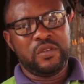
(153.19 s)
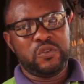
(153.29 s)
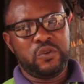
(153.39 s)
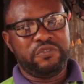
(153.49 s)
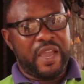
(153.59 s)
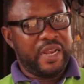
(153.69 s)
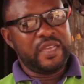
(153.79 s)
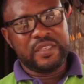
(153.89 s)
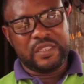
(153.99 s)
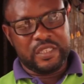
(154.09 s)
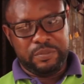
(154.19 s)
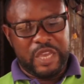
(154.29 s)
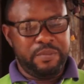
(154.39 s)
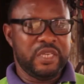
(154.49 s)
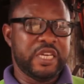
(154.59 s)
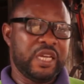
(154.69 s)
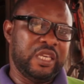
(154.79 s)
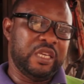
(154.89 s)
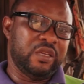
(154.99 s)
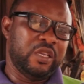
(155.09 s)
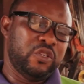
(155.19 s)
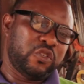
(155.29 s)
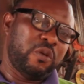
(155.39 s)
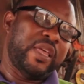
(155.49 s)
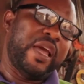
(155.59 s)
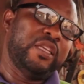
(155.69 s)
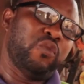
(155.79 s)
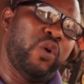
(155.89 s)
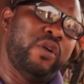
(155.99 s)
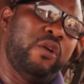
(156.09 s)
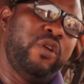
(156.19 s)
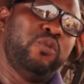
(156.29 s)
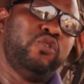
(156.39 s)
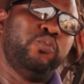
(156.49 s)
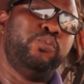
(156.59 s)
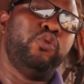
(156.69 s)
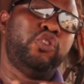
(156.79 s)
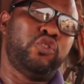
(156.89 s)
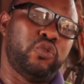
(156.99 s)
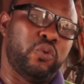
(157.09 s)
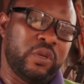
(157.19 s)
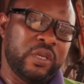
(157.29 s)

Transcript: So finance is a major key. So sometimes when you are not able to push through,